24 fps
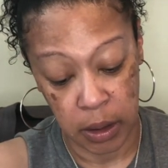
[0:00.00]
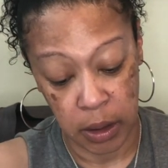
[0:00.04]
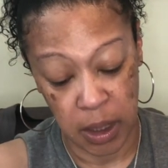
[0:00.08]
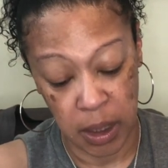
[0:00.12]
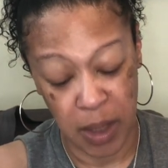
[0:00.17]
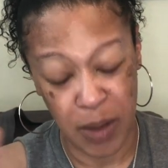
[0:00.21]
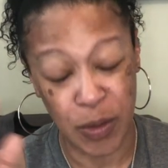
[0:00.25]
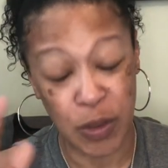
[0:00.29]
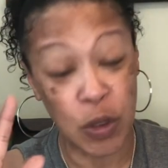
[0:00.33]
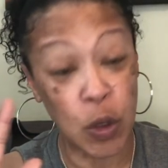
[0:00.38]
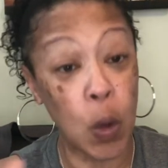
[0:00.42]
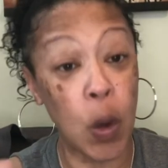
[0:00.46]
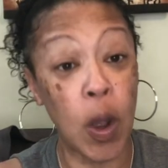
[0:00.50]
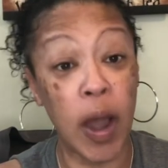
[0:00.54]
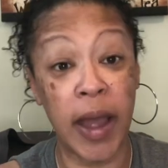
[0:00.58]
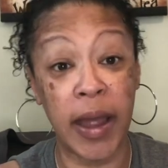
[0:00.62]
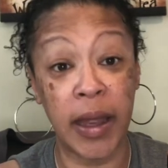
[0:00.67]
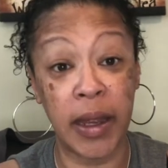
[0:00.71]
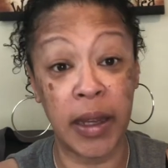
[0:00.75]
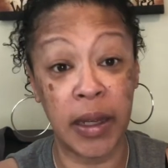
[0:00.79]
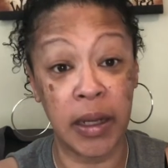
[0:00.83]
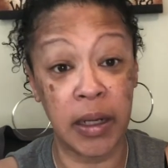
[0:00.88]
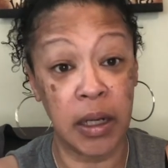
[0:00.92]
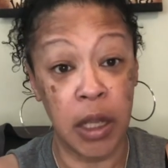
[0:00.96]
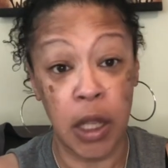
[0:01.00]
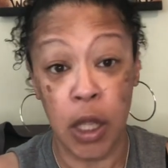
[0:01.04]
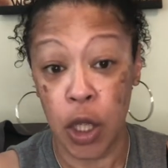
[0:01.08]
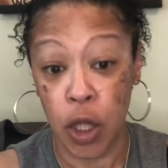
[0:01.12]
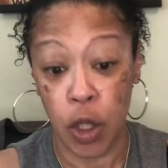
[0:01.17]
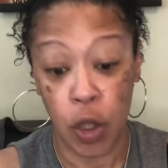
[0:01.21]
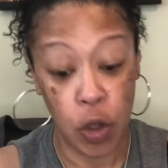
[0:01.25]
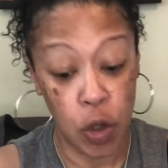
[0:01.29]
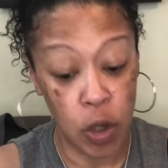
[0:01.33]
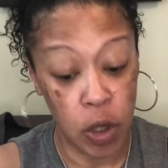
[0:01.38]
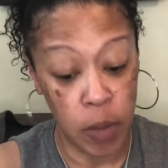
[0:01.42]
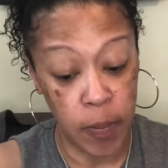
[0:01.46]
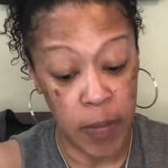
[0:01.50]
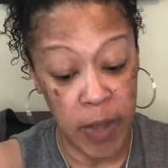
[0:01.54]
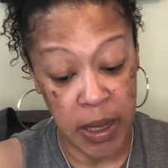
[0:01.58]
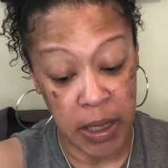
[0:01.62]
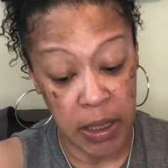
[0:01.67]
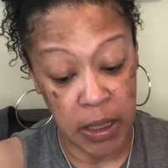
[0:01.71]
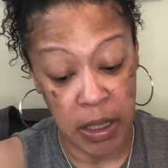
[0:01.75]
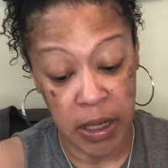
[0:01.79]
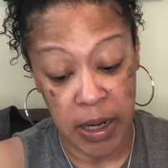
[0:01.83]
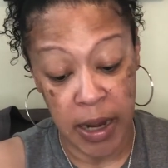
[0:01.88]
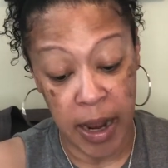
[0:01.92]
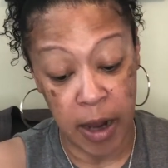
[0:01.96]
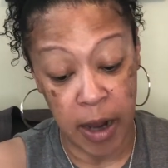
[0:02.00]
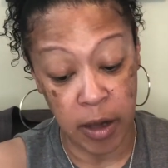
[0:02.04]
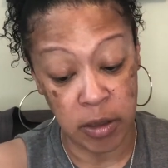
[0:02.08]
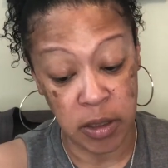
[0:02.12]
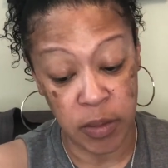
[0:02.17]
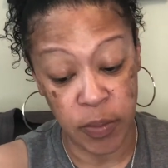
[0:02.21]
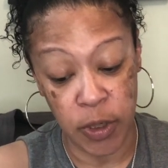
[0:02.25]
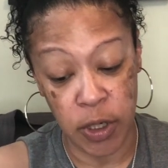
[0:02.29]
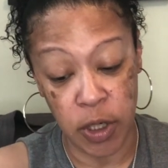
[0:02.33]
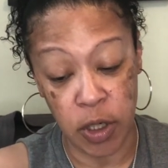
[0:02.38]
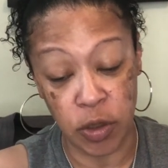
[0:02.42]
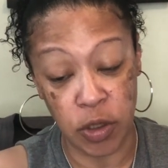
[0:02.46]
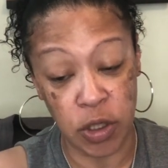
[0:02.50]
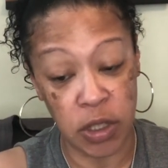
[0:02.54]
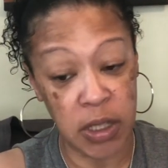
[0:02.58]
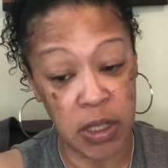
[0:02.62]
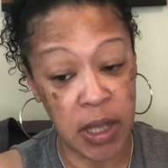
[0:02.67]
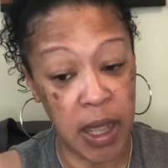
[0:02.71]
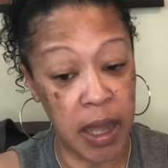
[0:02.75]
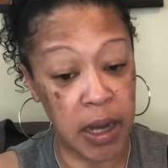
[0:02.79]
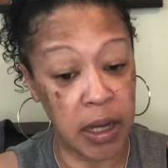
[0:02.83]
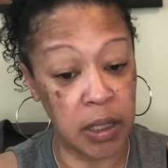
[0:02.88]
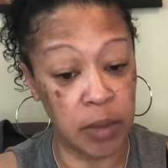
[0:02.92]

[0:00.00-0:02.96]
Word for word: It was quiet. You didn't make an announcement. You just kind